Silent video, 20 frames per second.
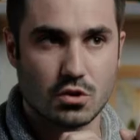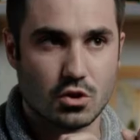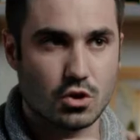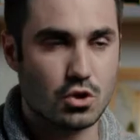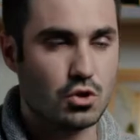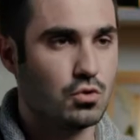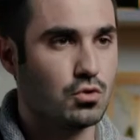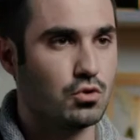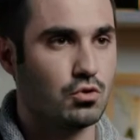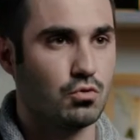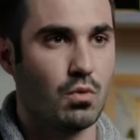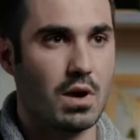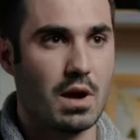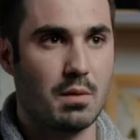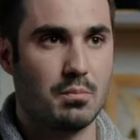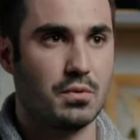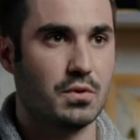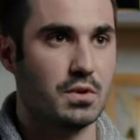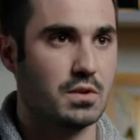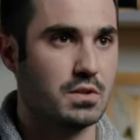huge
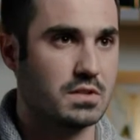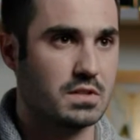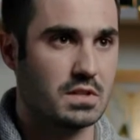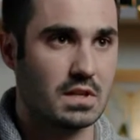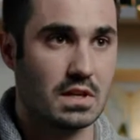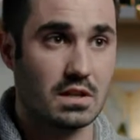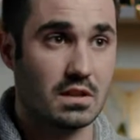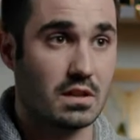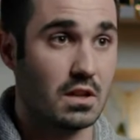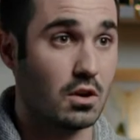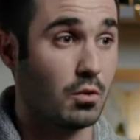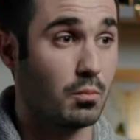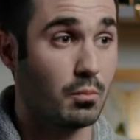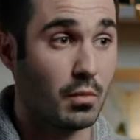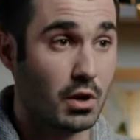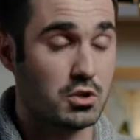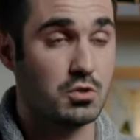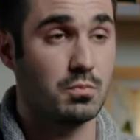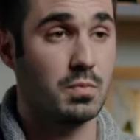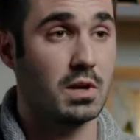weapons and they are
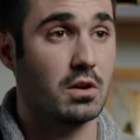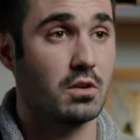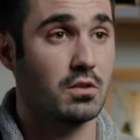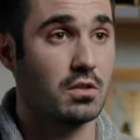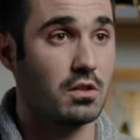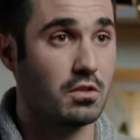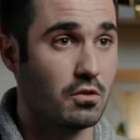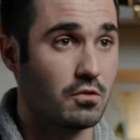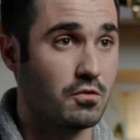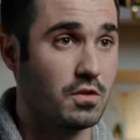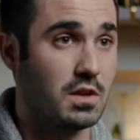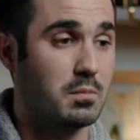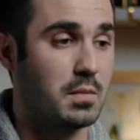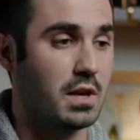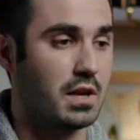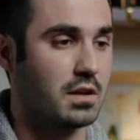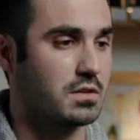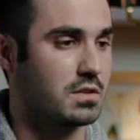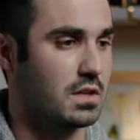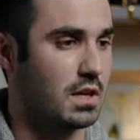much bigger than the
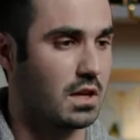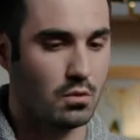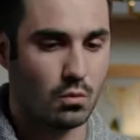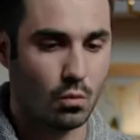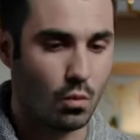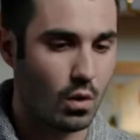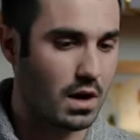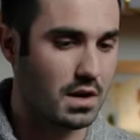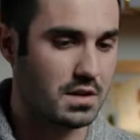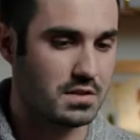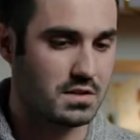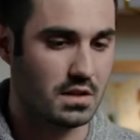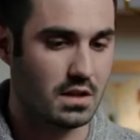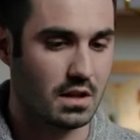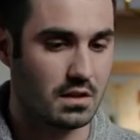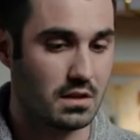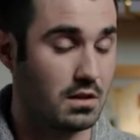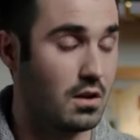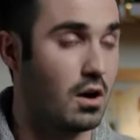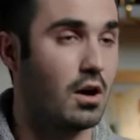females? And why is it
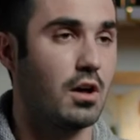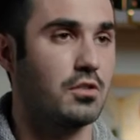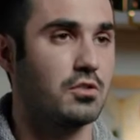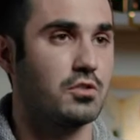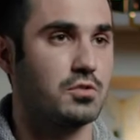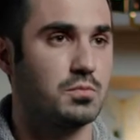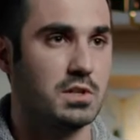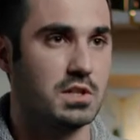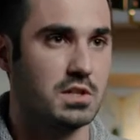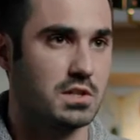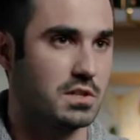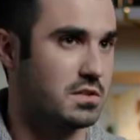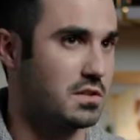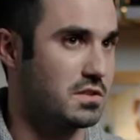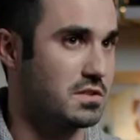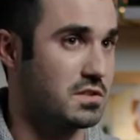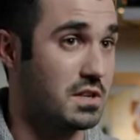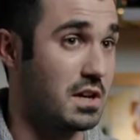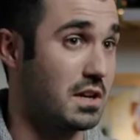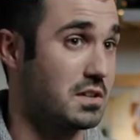that in other species
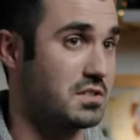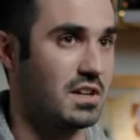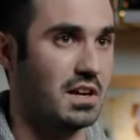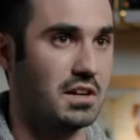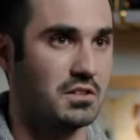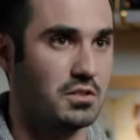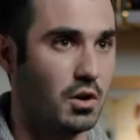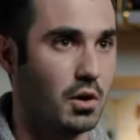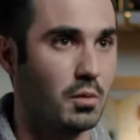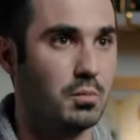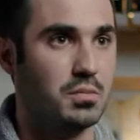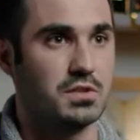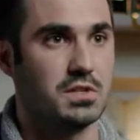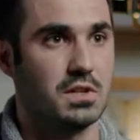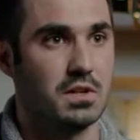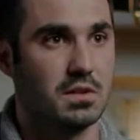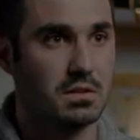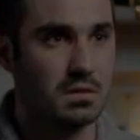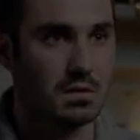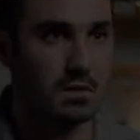it's the exact
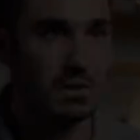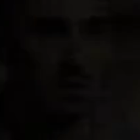opposite?